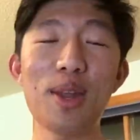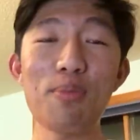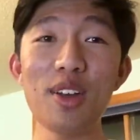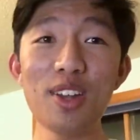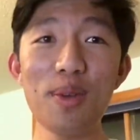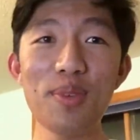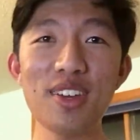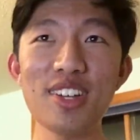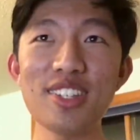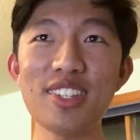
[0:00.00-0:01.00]
I brought it up
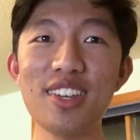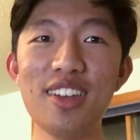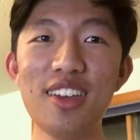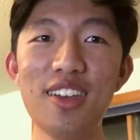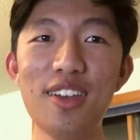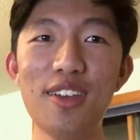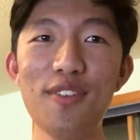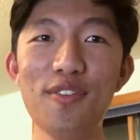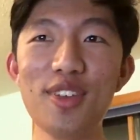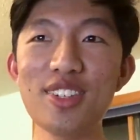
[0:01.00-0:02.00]
because
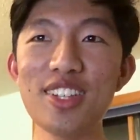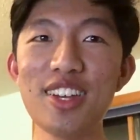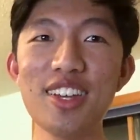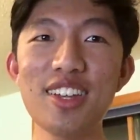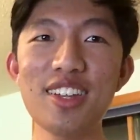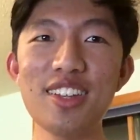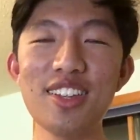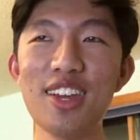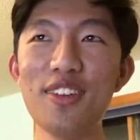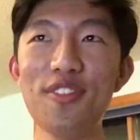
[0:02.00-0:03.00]
it feels like
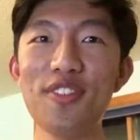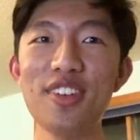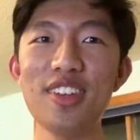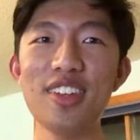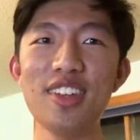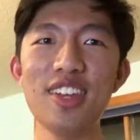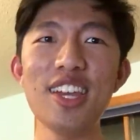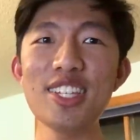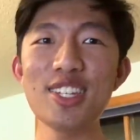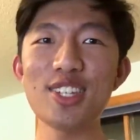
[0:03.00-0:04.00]
life
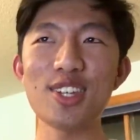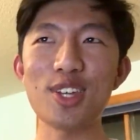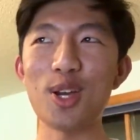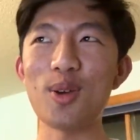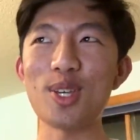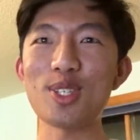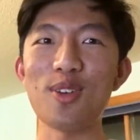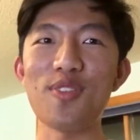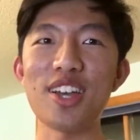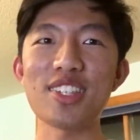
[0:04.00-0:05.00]
isn't going
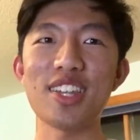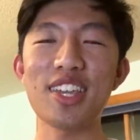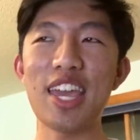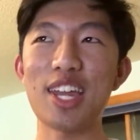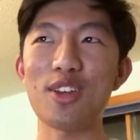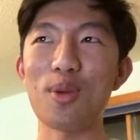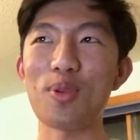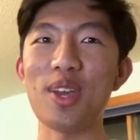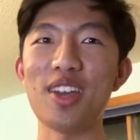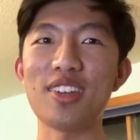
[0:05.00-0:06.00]
so fast that I can't
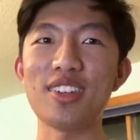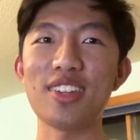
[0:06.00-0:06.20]
comprehend.